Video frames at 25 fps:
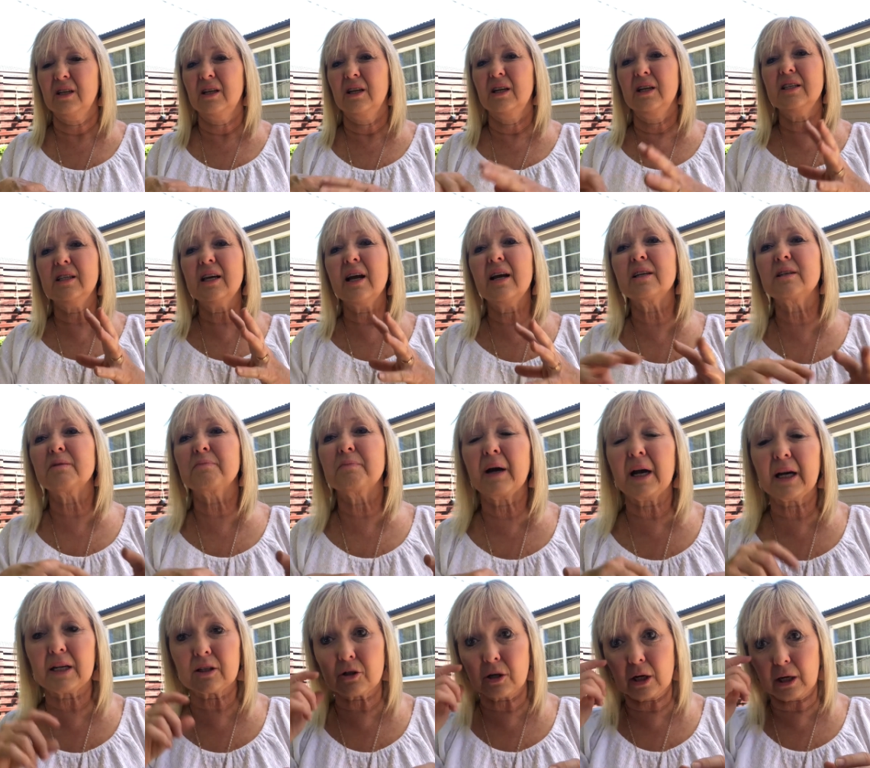He's had to
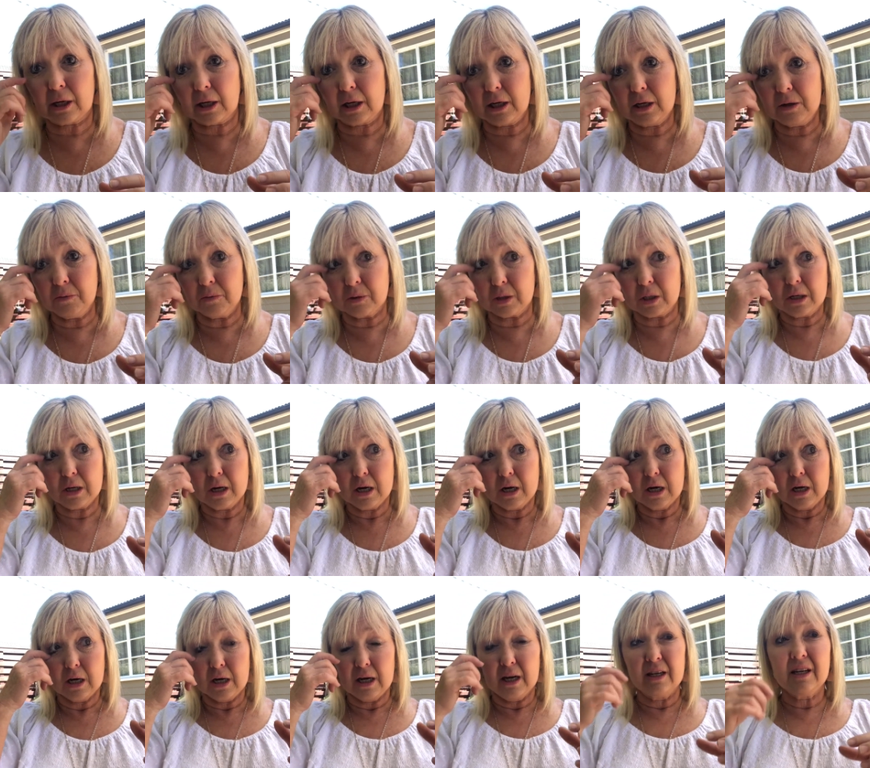backtrack heaps.
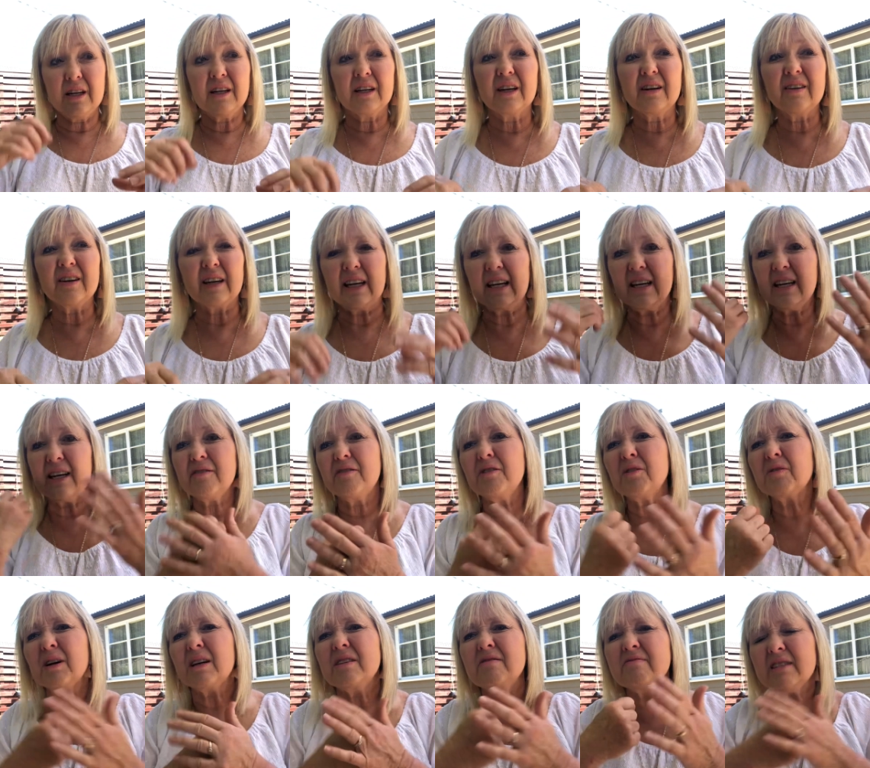You know, hit
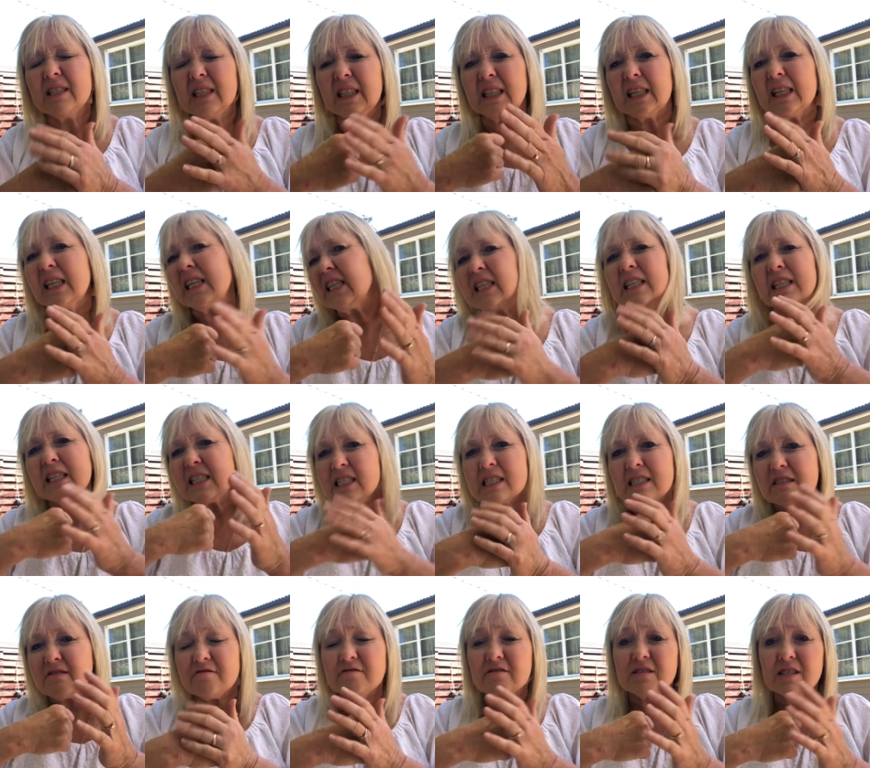everyone really hard.
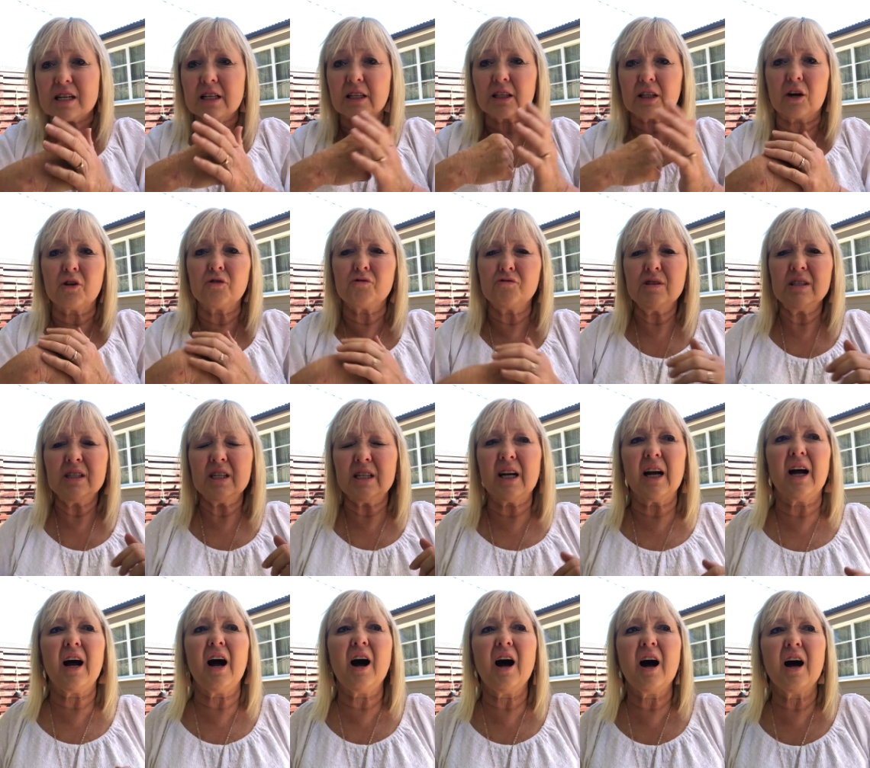Oh, let's go really
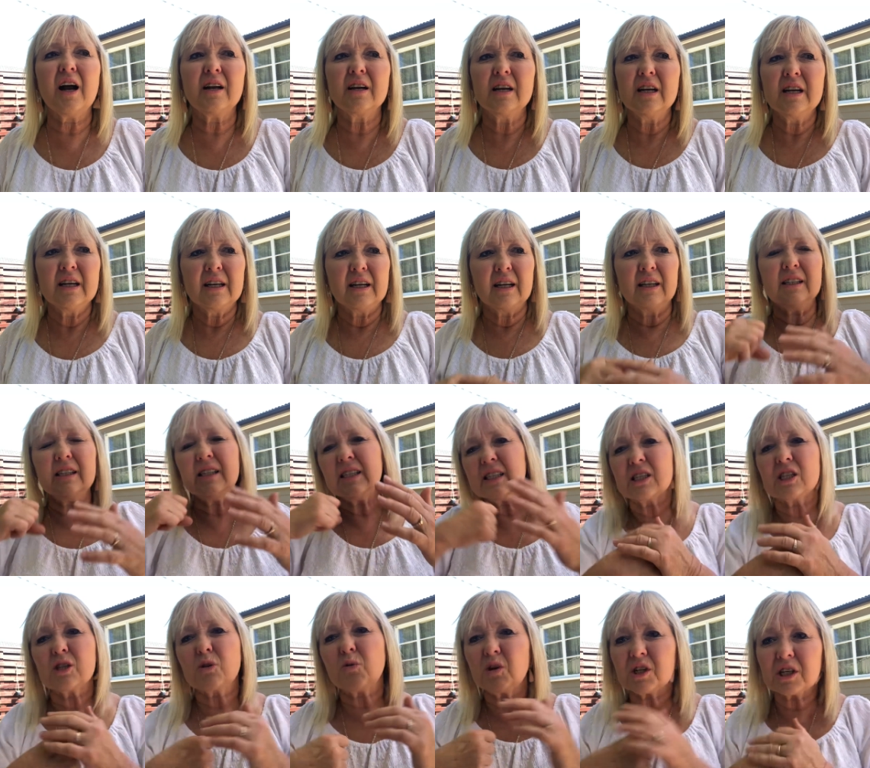hard and
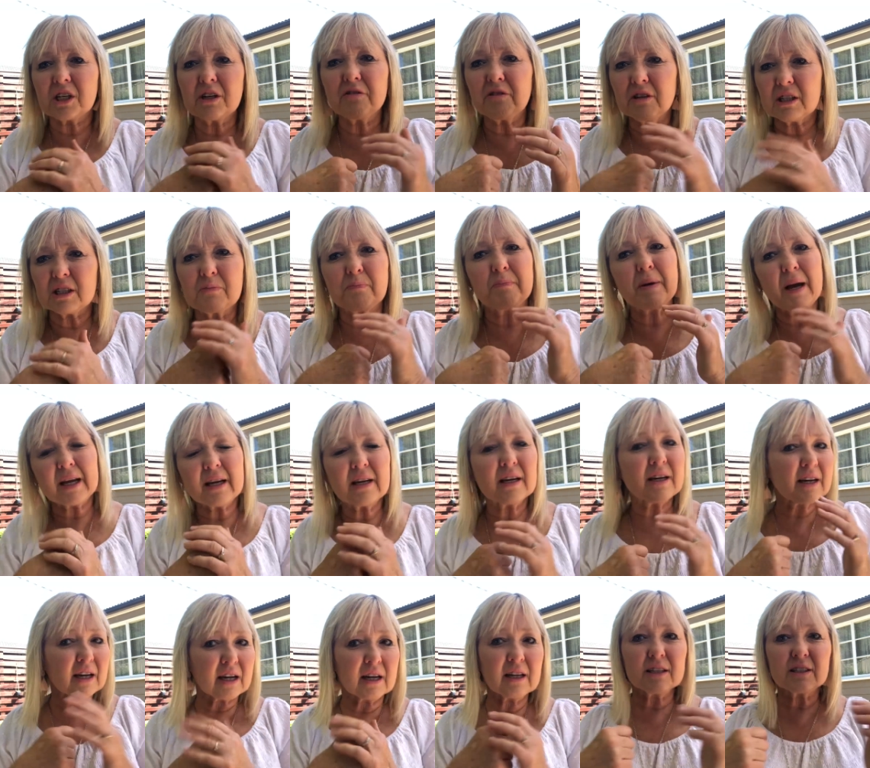let's squash everyone's bank
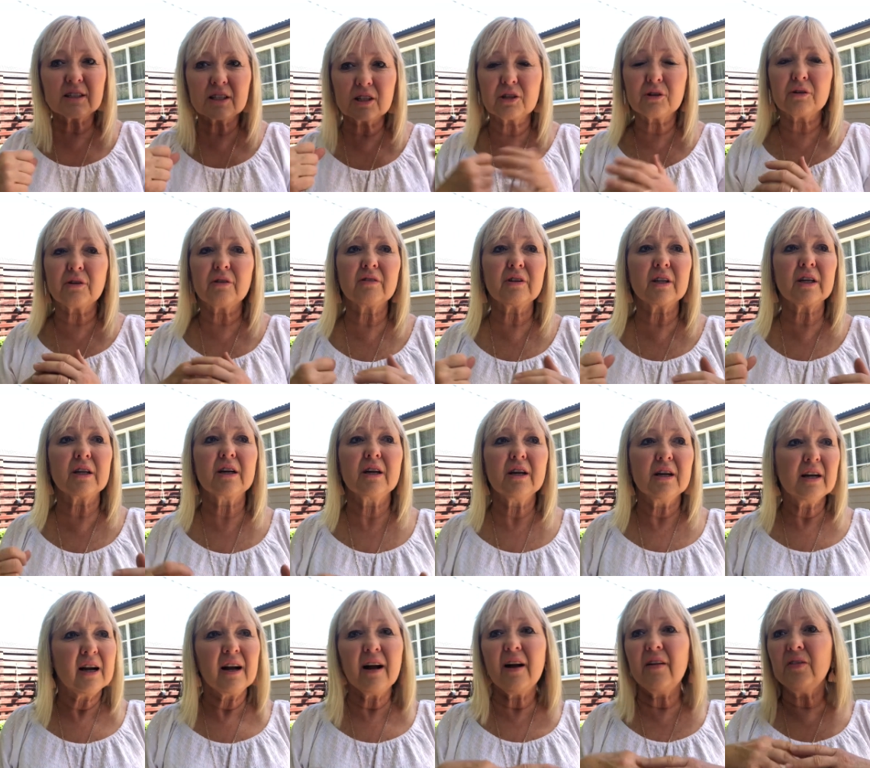accounts and do everything.
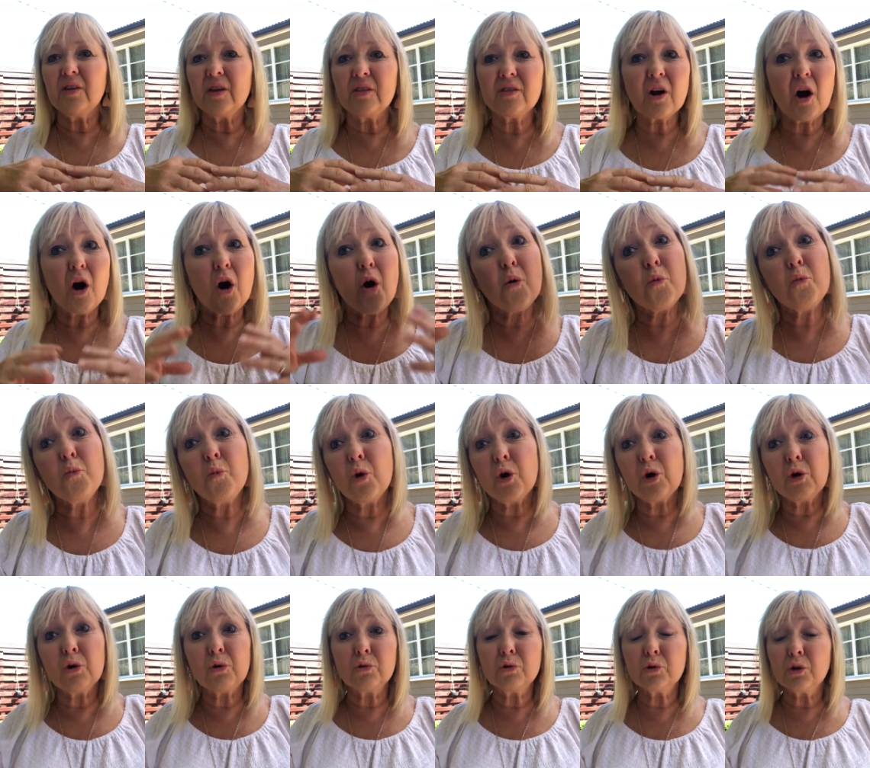And then the whole
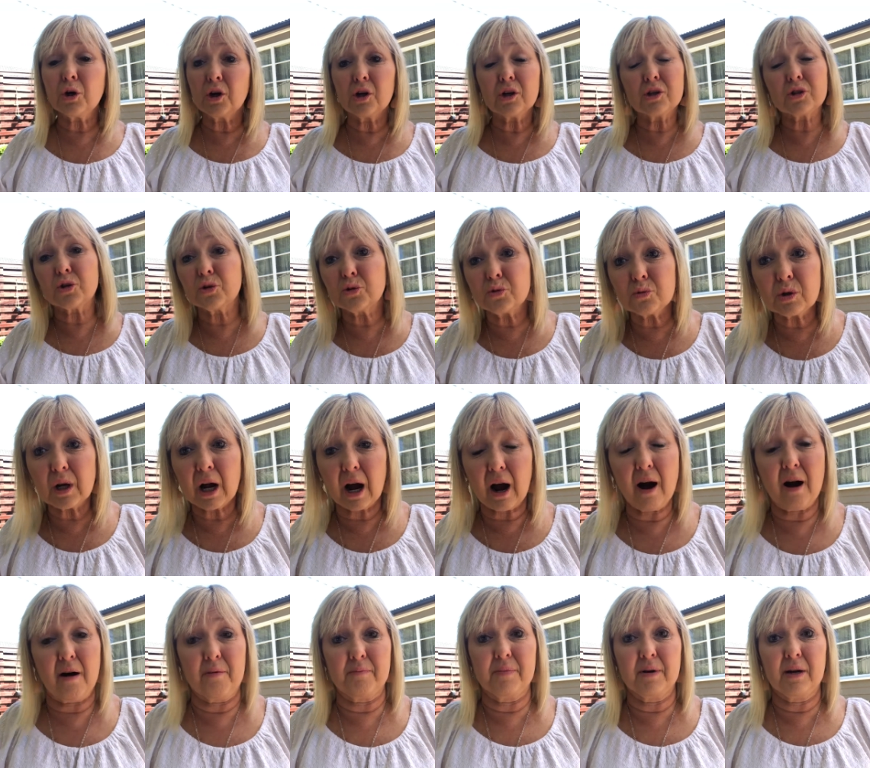world stood
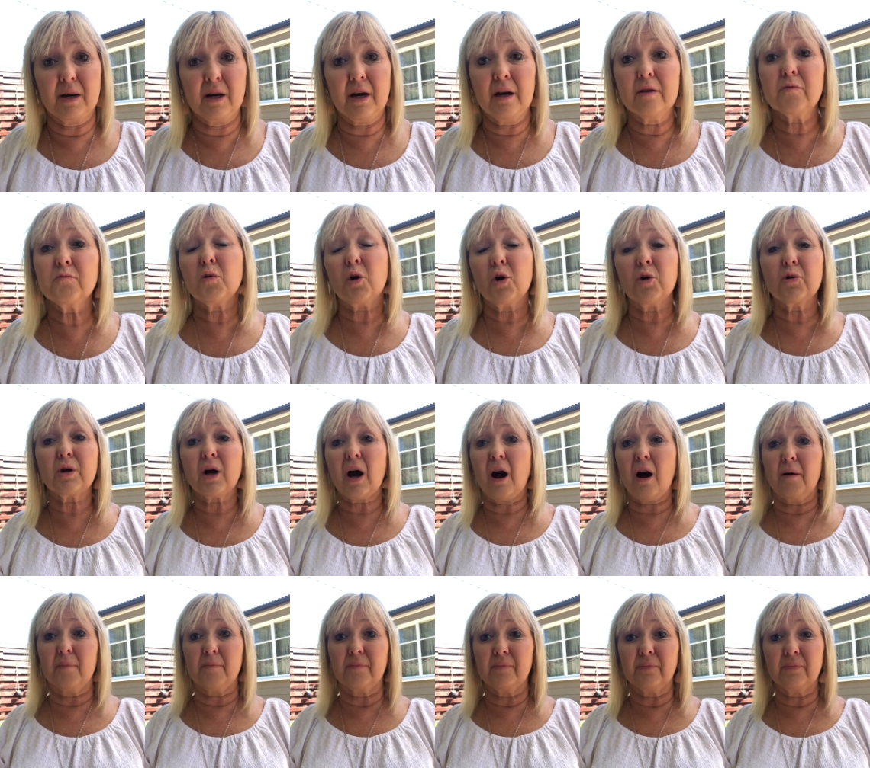up and woke
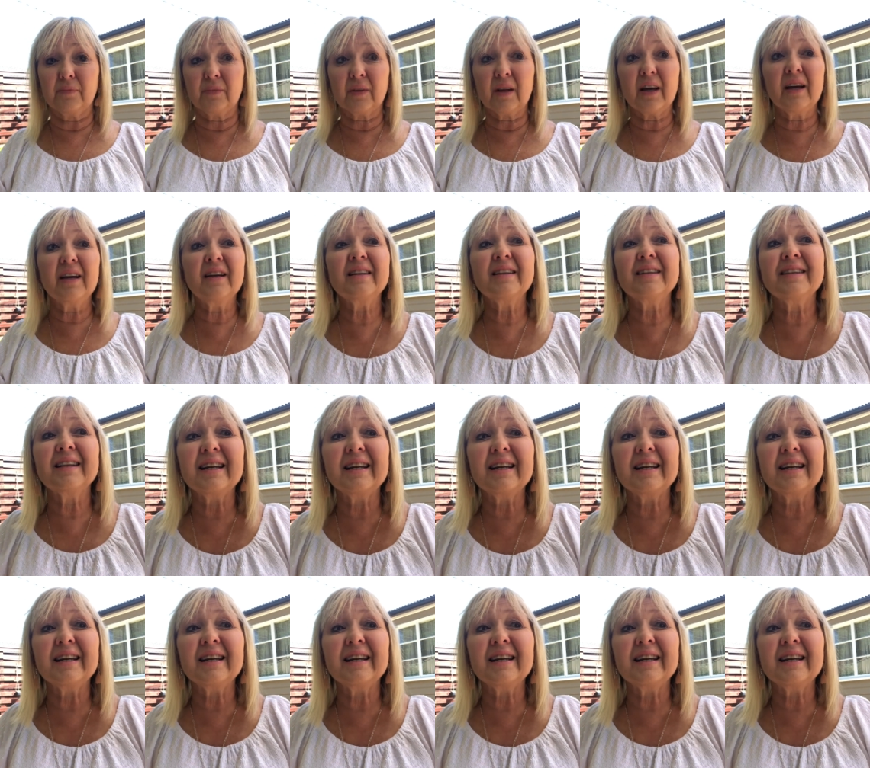up and